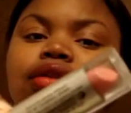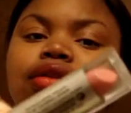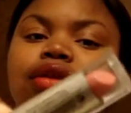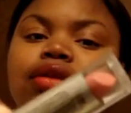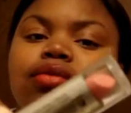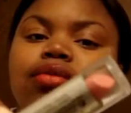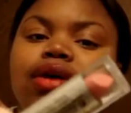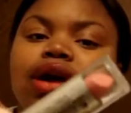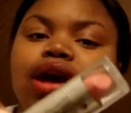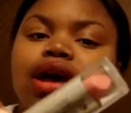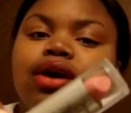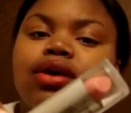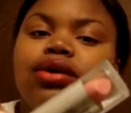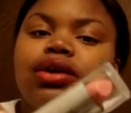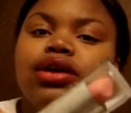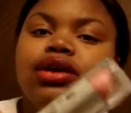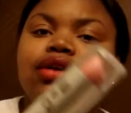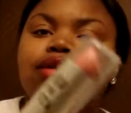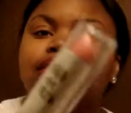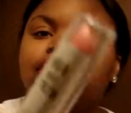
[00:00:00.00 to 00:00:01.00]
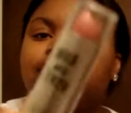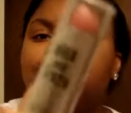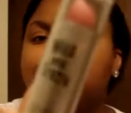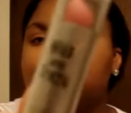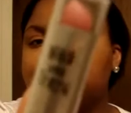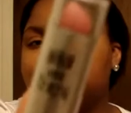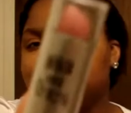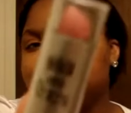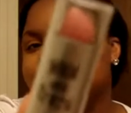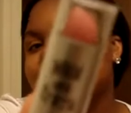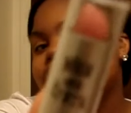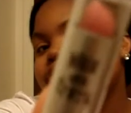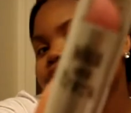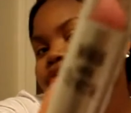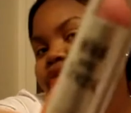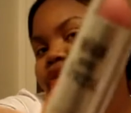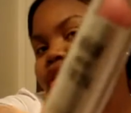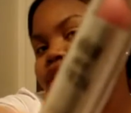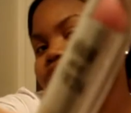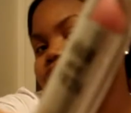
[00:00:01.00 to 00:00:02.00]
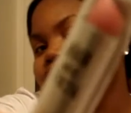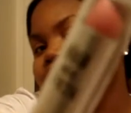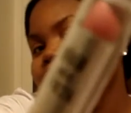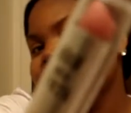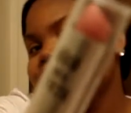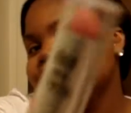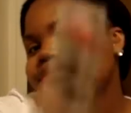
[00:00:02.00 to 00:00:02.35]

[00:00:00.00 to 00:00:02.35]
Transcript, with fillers: The Wild and Crazy version.